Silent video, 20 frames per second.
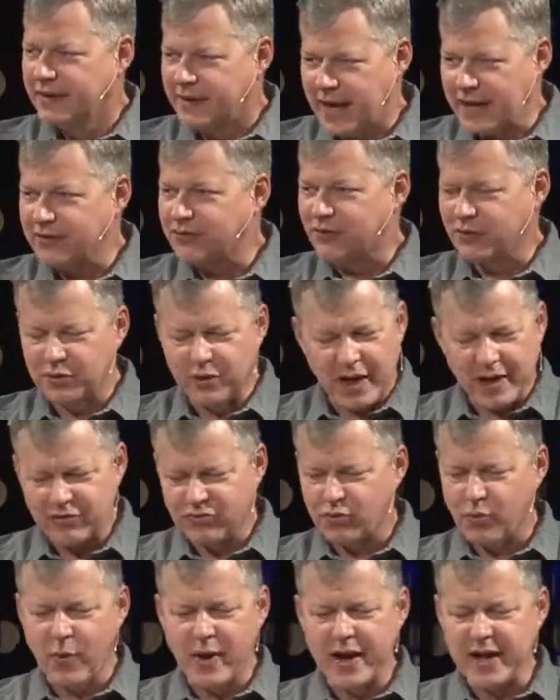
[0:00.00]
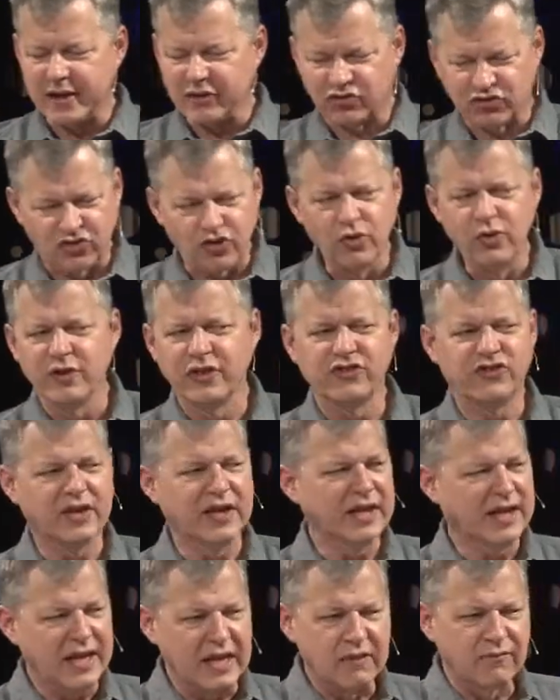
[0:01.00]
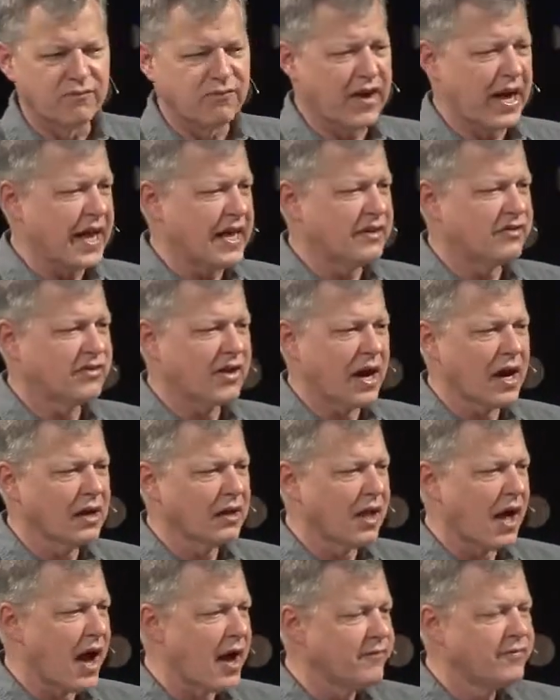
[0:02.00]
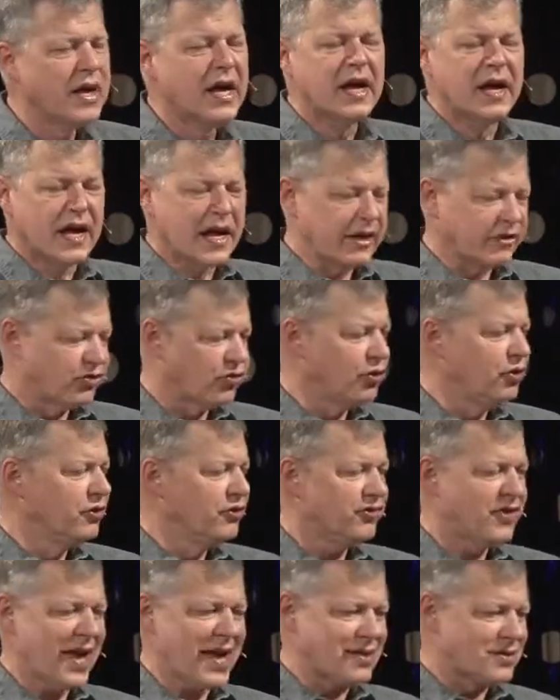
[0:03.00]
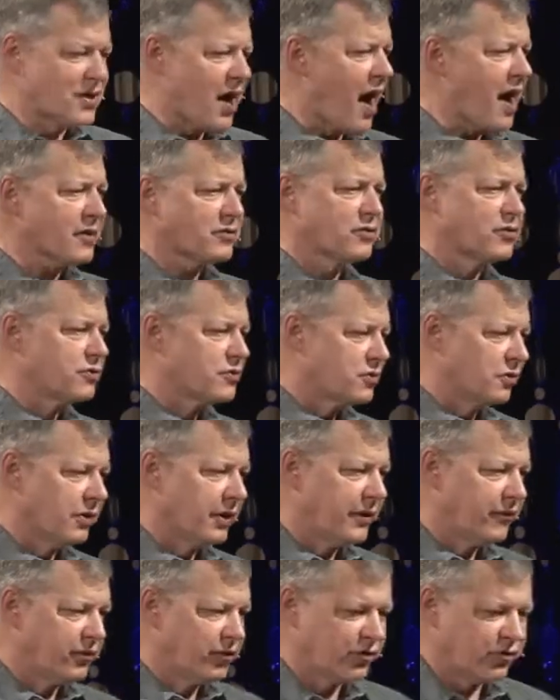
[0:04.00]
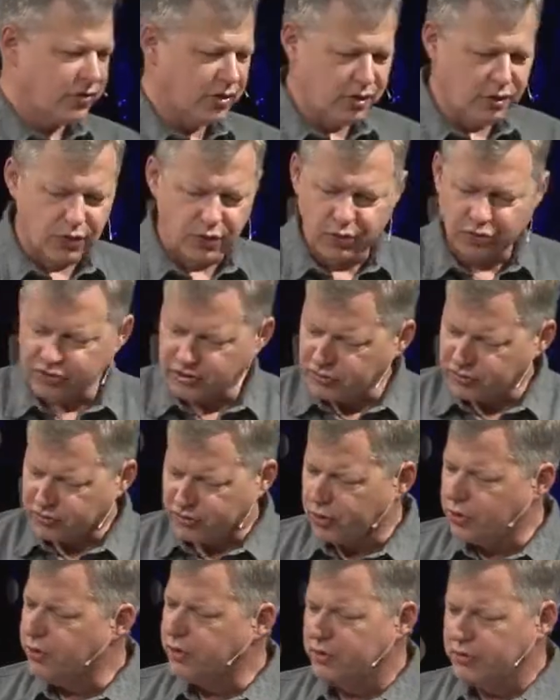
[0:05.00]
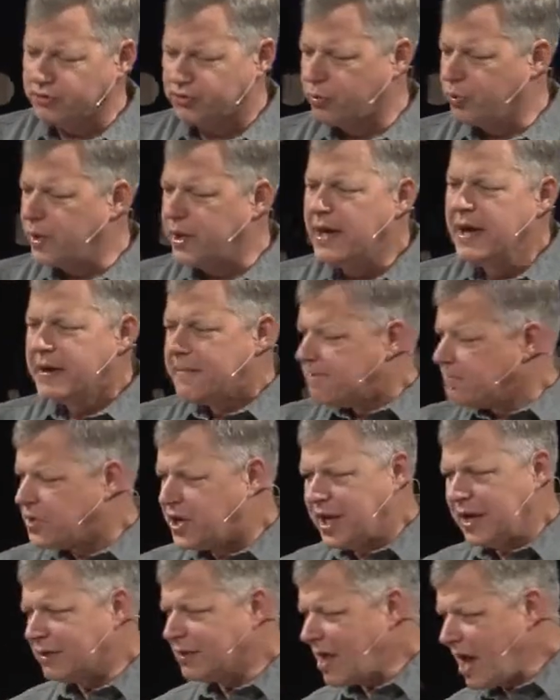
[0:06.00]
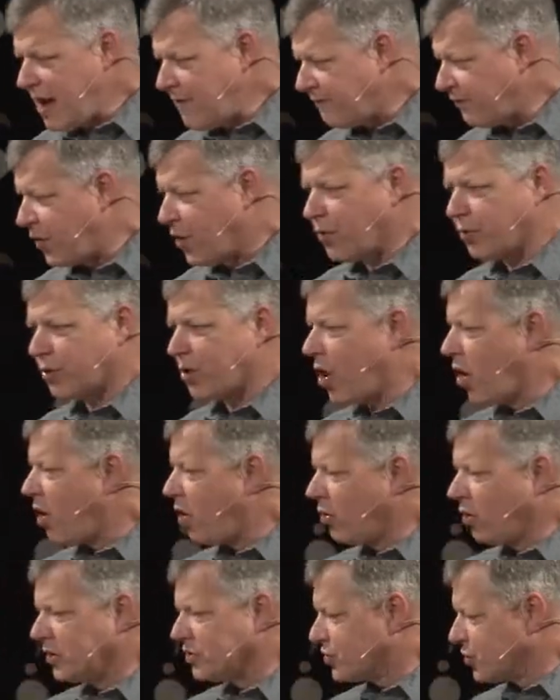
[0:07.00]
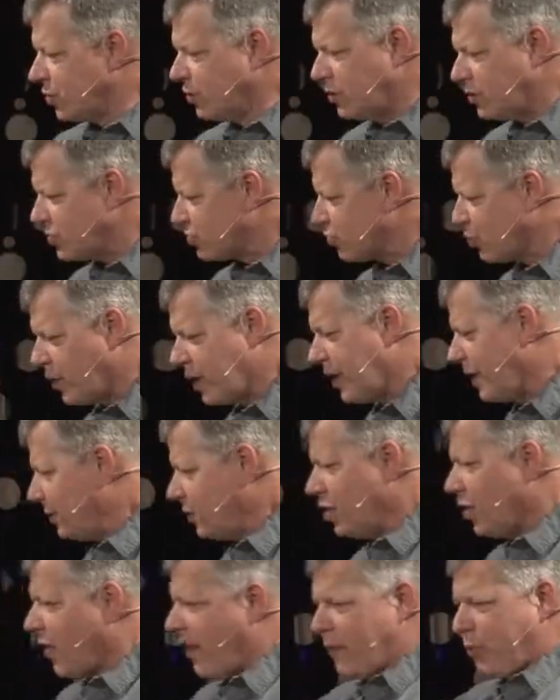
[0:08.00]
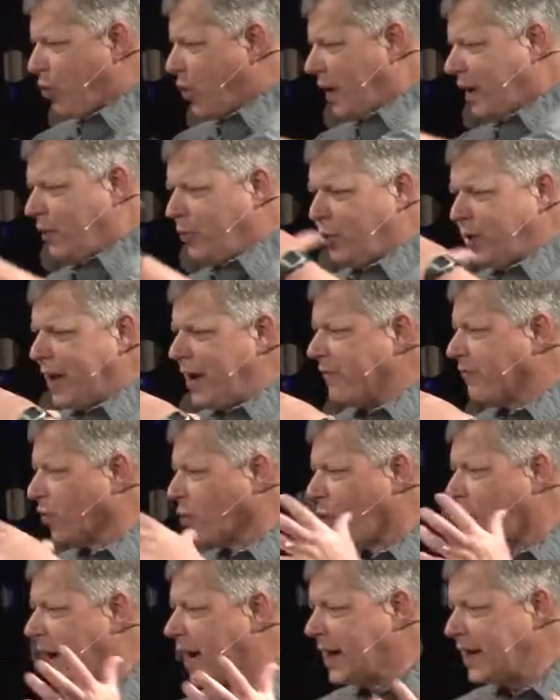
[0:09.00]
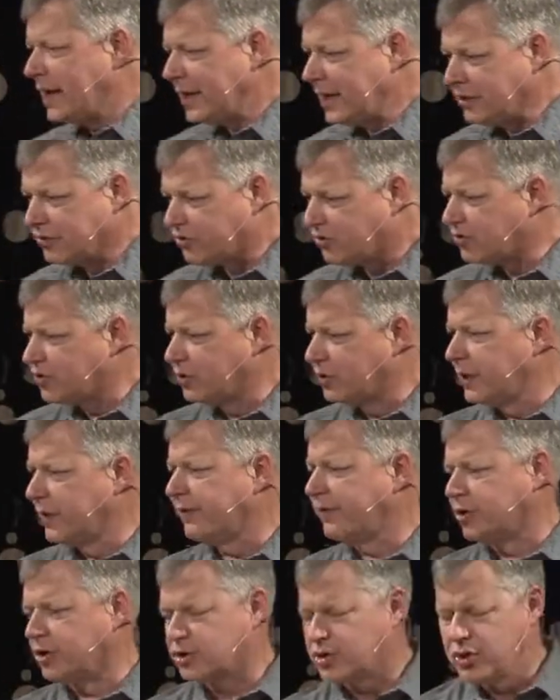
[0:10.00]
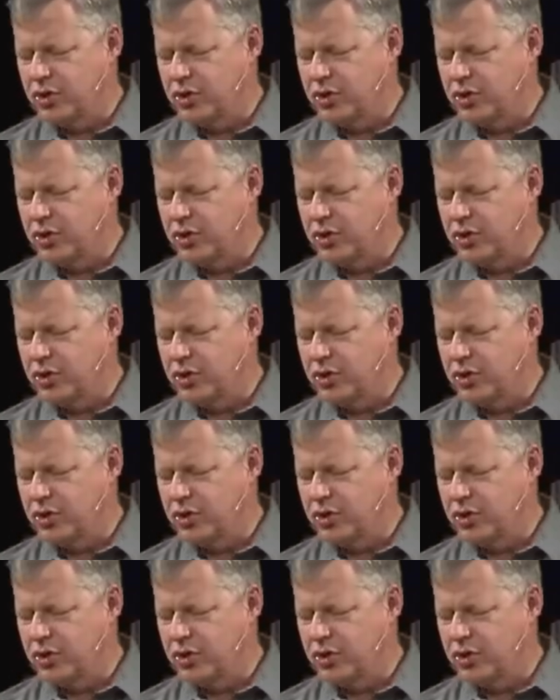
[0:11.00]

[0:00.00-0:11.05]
That's the way. As soon as it invades our life, as soon as that doctor delivers the news, as soon as we get that phone call, as soon as we, you know, whatever way it's delivered